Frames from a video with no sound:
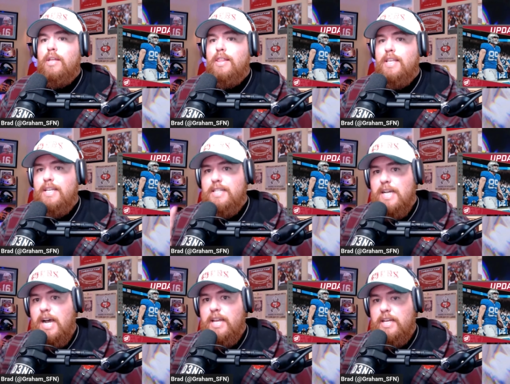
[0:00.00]
the
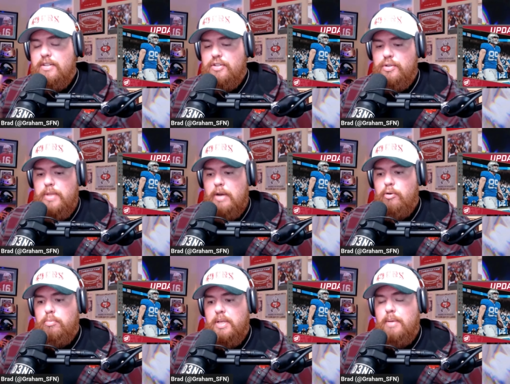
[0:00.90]
tight end, too, that
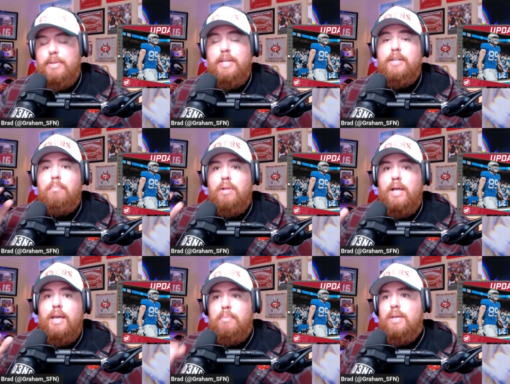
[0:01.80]
would be coming into
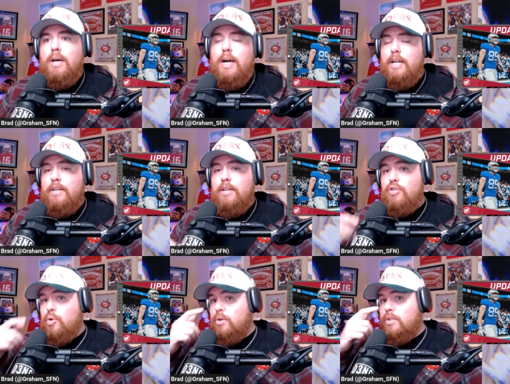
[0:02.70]
play behind
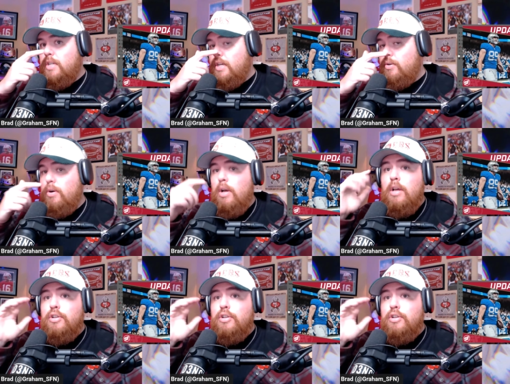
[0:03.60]
George Kittle.